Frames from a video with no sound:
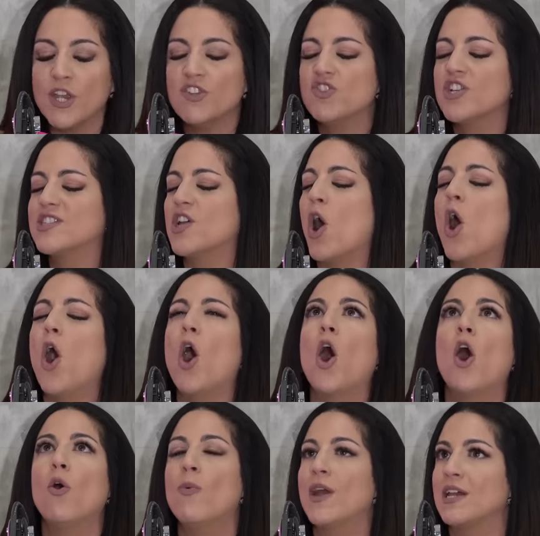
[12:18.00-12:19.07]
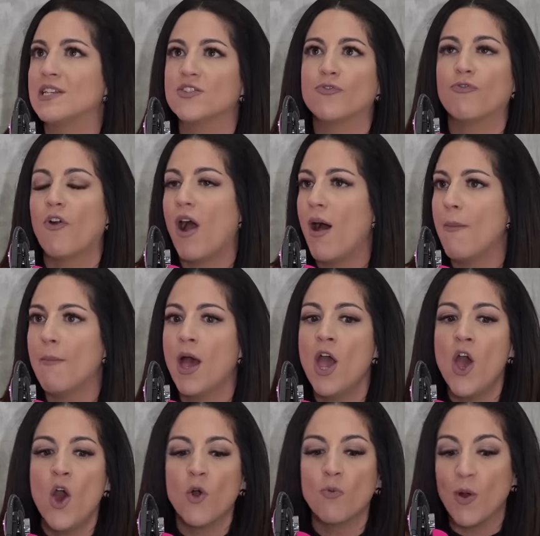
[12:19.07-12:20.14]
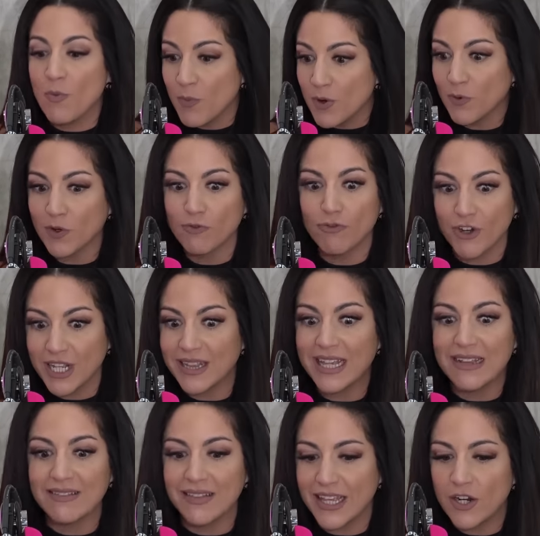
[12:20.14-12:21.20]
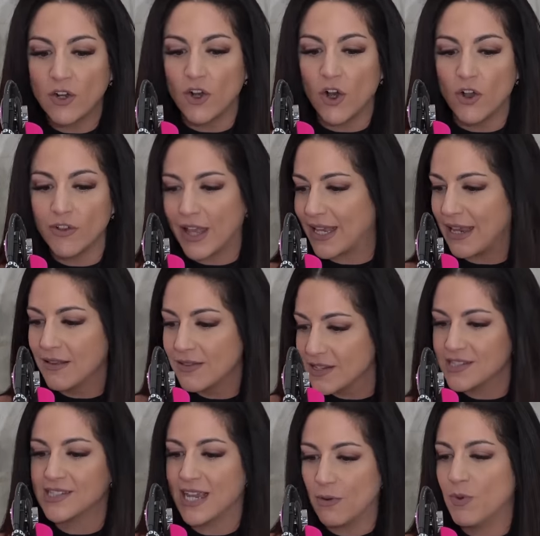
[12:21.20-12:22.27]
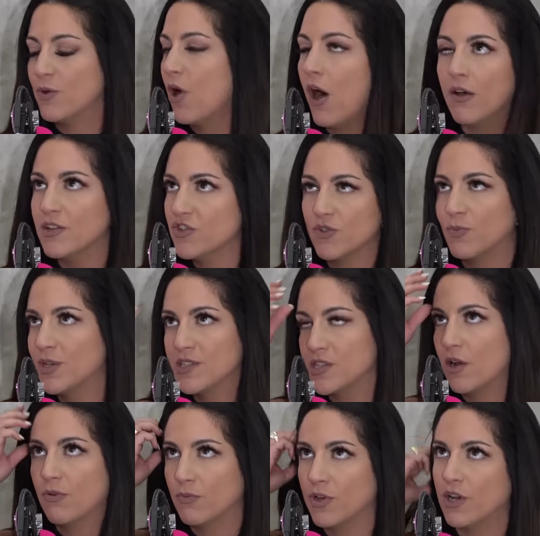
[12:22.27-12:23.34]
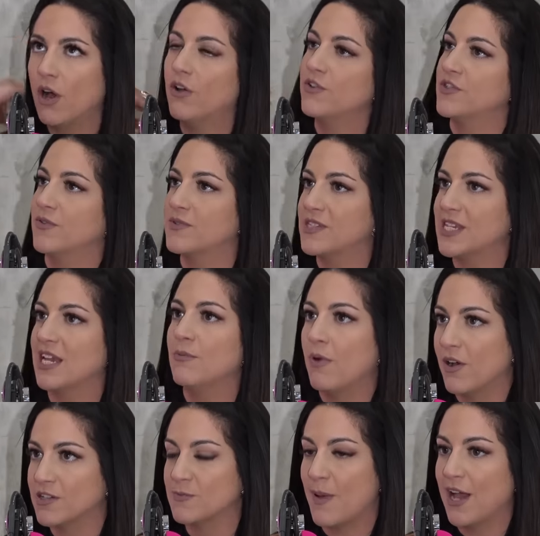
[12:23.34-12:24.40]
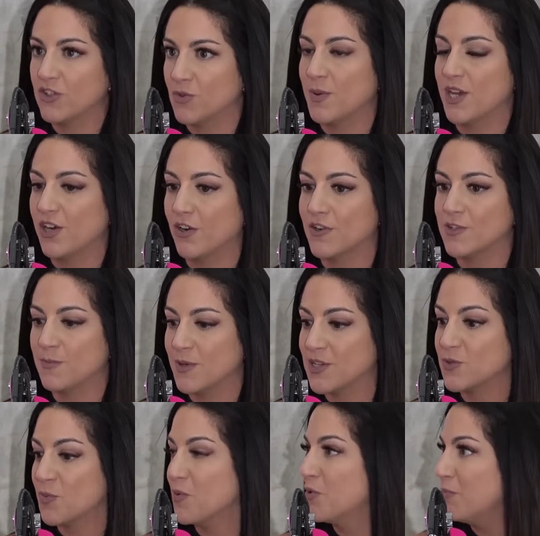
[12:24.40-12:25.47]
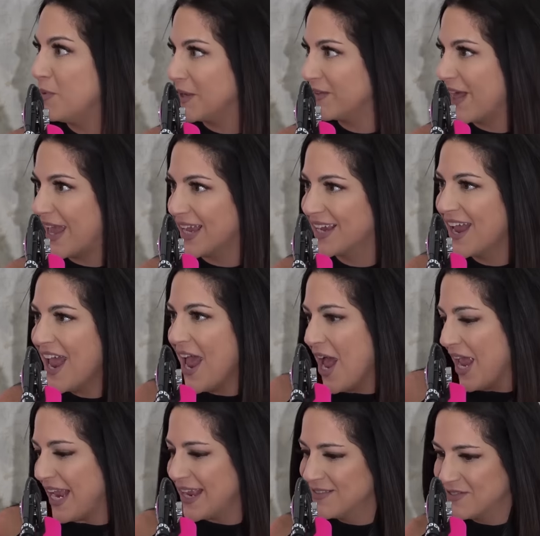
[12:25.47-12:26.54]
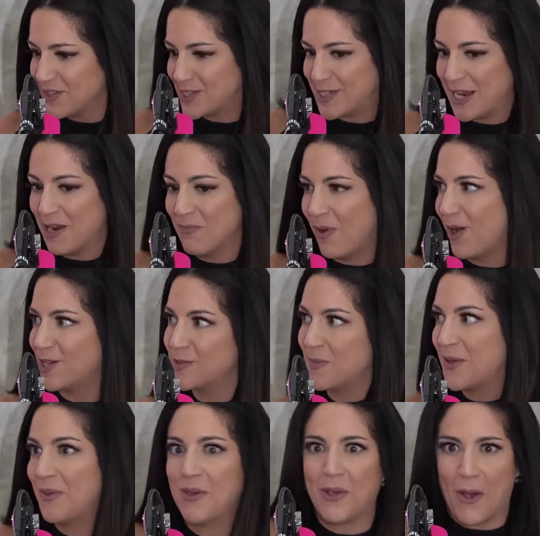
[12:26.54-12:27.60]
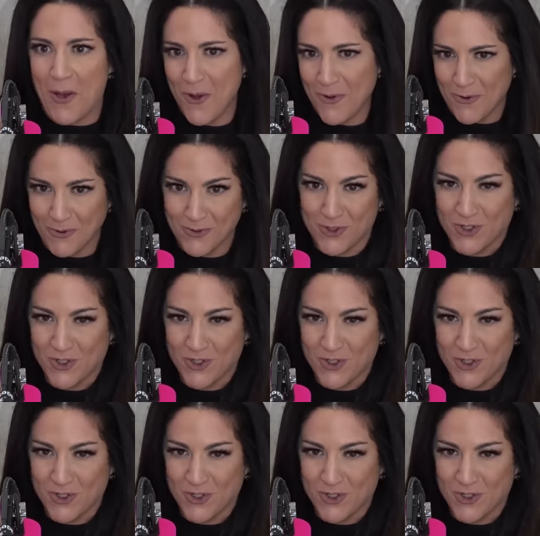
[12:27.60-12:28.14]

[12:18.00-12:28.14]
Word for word: just always, from when we were really little, like in the sand, we call ourselves sandbox matchmakers, because we would be like in the sandbox being like, oh,